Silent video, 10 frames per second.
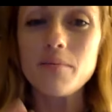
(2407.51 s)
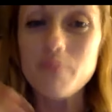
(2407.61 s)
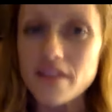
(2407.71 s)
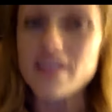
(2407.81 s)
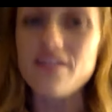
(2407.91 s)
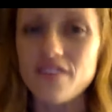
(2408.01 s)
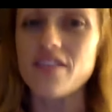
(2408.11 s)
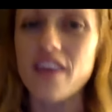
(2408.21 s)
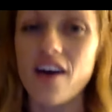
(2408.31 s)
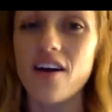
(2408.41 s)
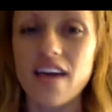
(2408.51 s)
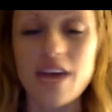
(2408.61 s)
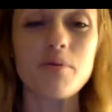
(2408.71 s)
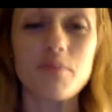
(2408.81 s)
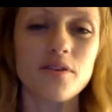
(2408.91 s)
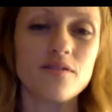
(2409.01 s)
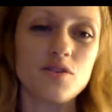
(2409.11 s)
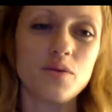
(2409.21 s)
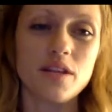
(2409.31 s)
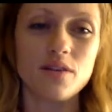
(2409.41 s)
believe that they are capable of
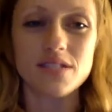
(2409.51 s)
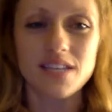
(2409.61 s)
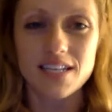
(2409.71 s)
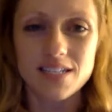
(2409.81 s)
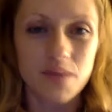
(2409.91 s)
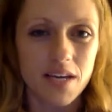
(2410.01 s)
doing those things.